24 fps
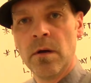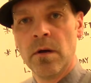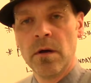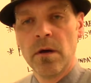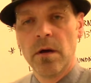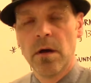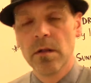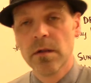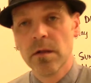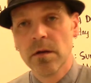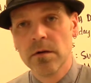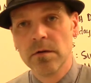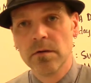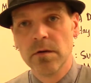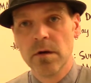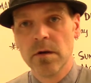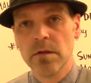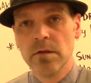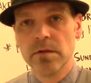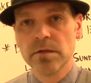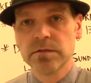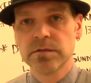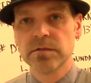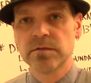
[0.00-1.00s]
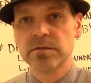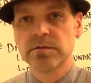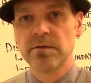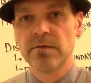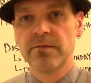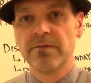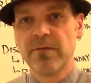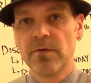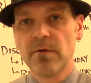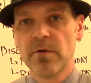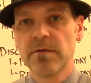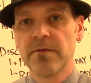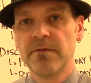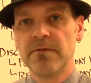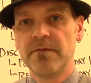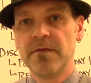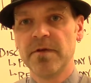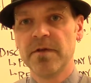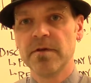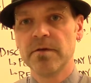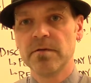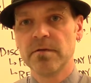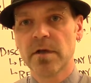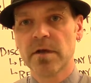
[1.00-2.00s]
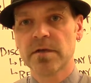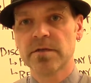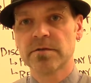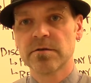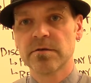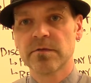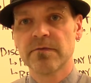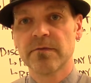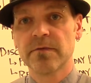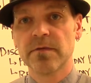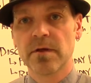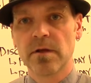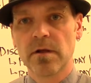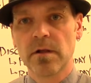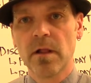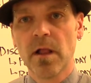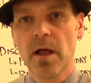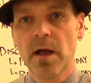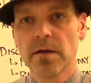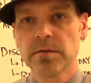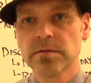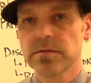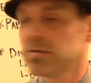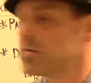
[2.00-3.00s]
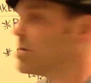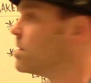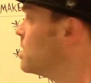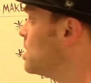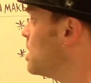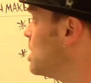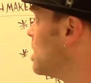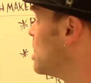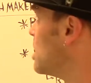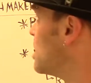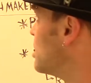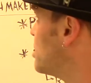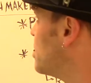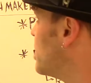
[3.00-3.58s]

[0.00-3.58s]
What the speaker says: Hello, this is the fourth video lecture for the class on